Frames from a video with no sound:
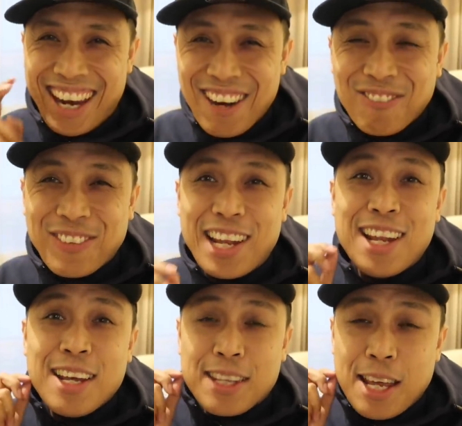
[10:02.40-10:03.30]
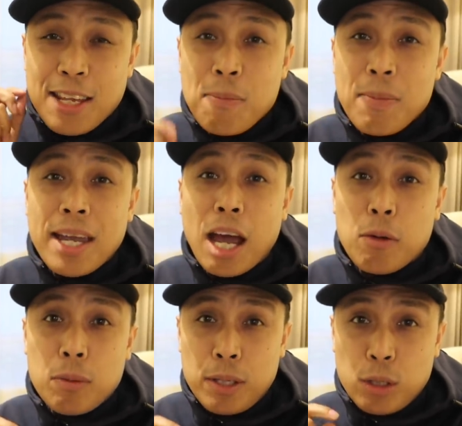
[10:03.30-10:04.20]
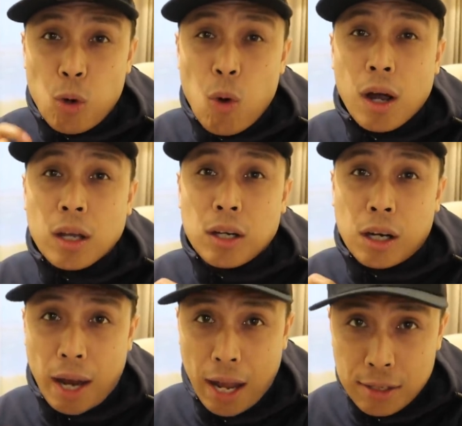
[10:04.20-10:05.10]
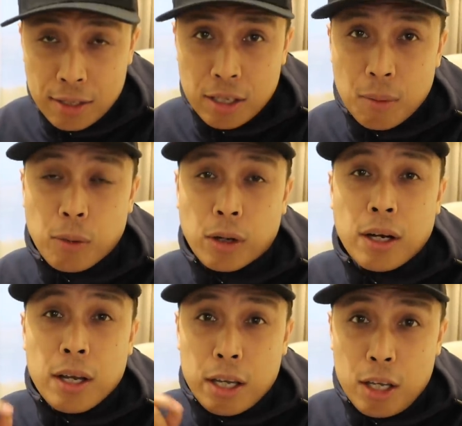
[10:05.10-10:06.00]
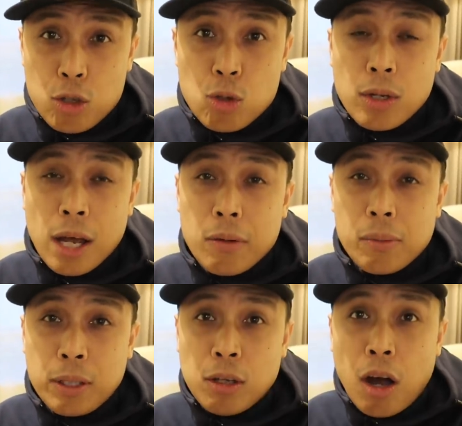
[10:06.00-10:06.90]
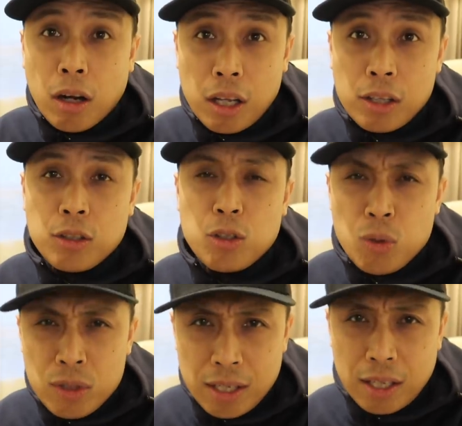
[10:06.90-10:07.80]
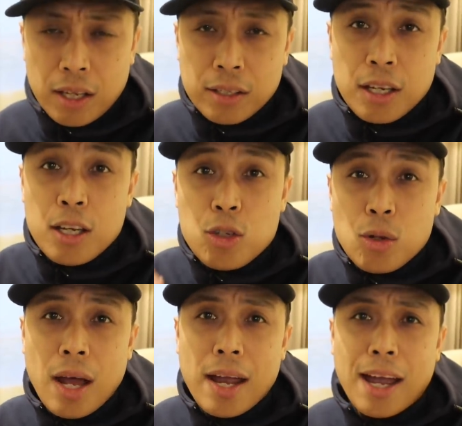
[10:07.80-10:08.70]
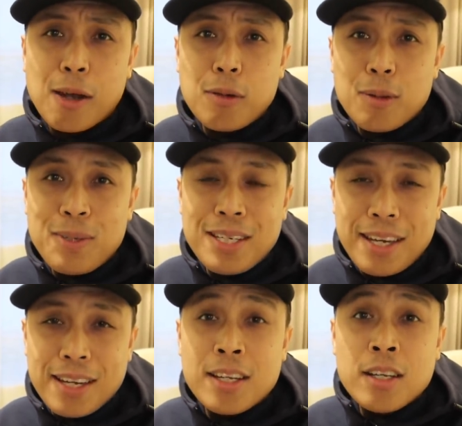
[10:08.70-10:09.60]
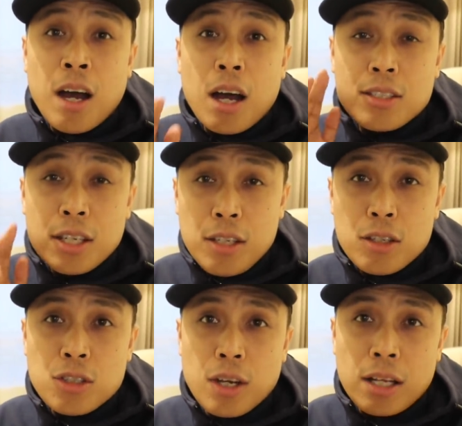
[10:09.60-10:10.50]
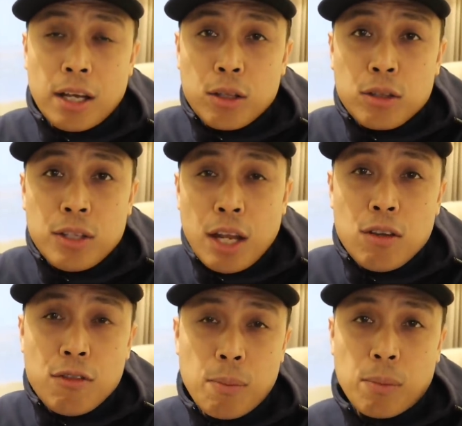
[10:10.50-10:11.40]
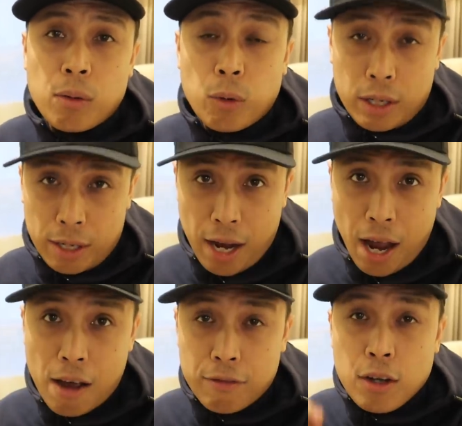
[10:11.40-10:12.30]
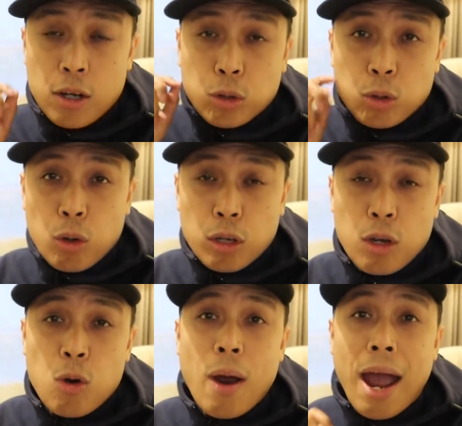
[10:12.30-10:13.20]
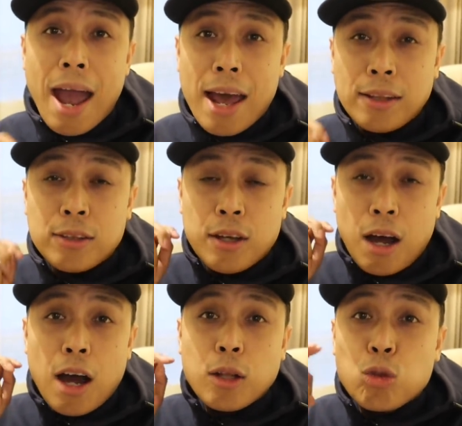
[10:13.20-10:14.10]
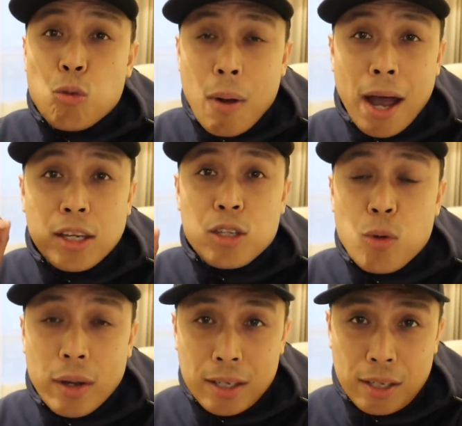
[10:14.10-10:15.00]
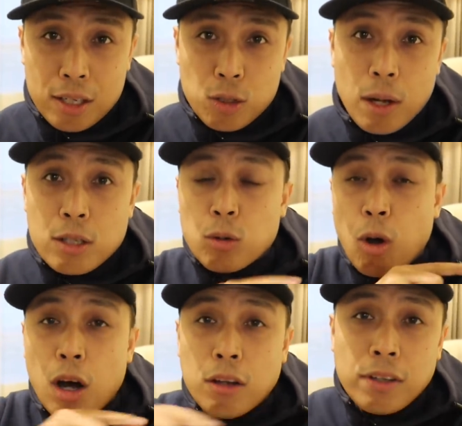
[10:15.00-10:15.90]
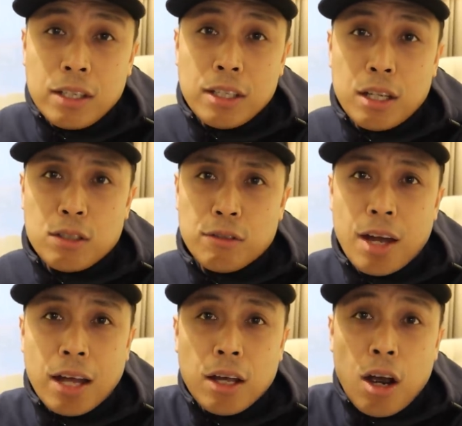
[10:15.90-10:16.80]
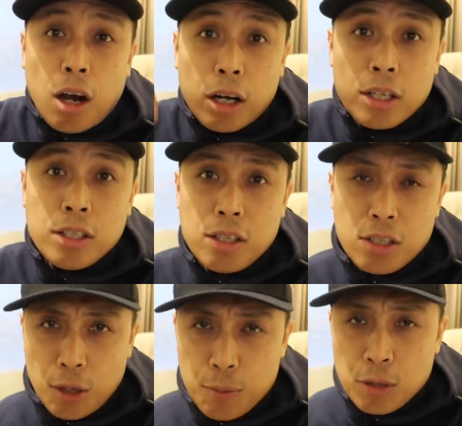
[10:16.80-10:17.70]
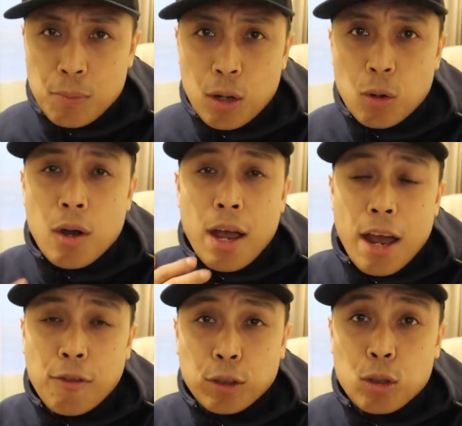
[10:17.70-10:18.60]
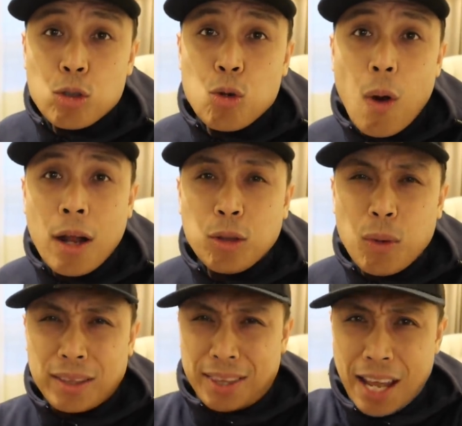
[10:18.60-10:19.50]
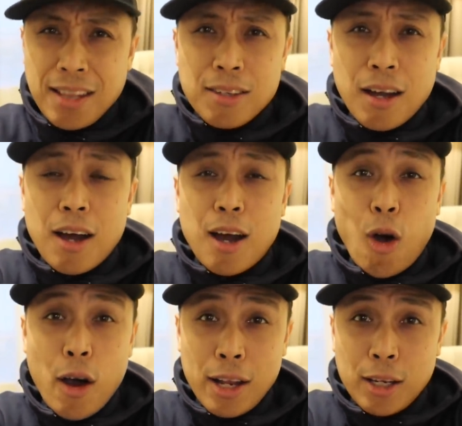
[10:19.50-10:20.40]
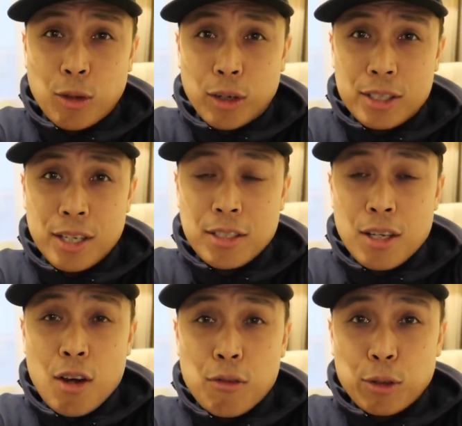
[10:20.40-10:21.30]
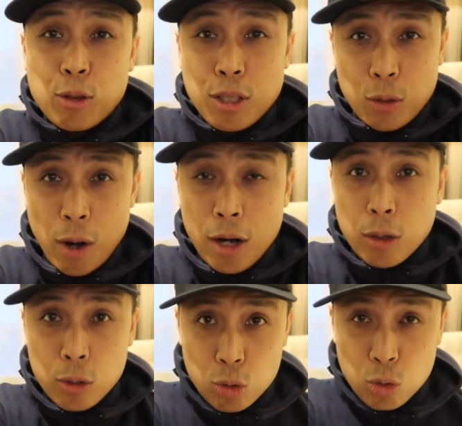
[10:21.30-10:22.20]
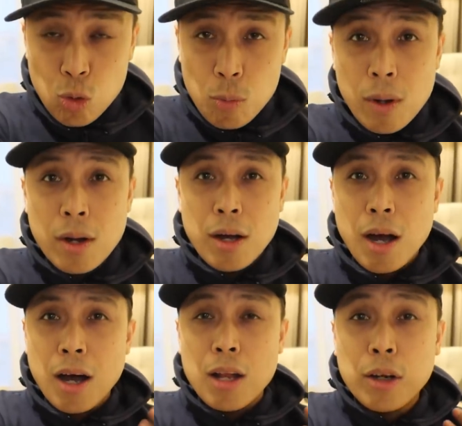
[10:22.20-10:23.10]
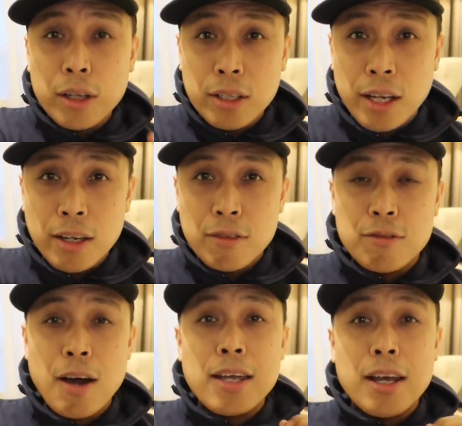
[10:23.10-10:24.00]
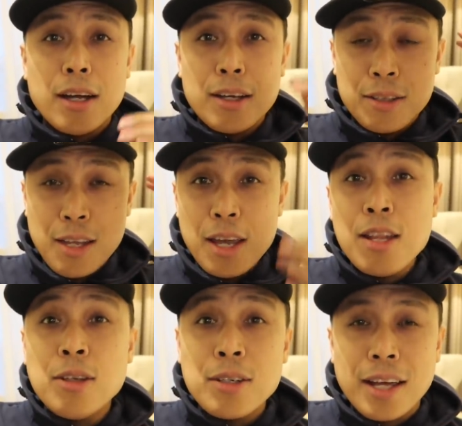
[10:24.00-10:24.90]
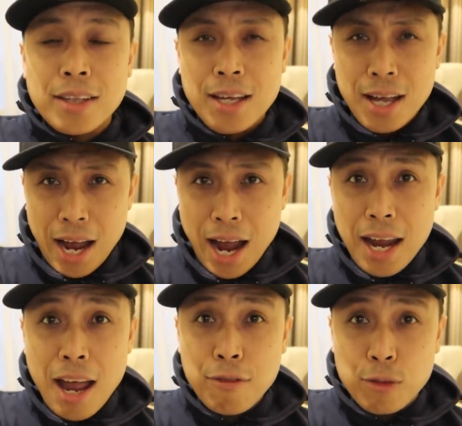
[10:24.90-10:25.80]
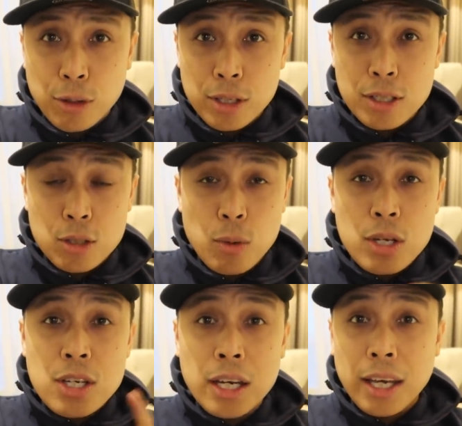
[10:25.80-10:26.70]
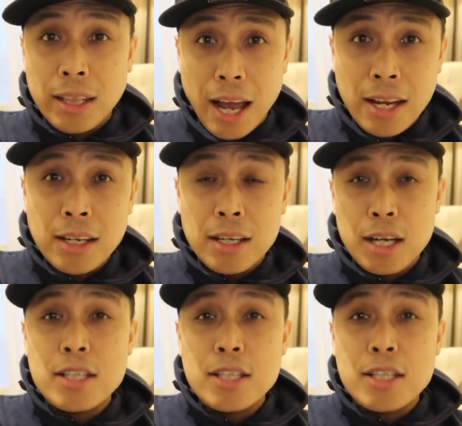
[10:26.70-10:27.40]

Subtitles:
April. Then in May, I will be in Doha, Qatar, and Singapore. In June, I will be in Auckland, New Zealand. In July, I will be in Sydney, Australia. Then November, we're gonna have Tokyo and Dubai, UAE as well. So all of the details of that are in the description below. And for those who want to attend online courses, for those that want to consume learning via the internet, I have courses with Shinkitan.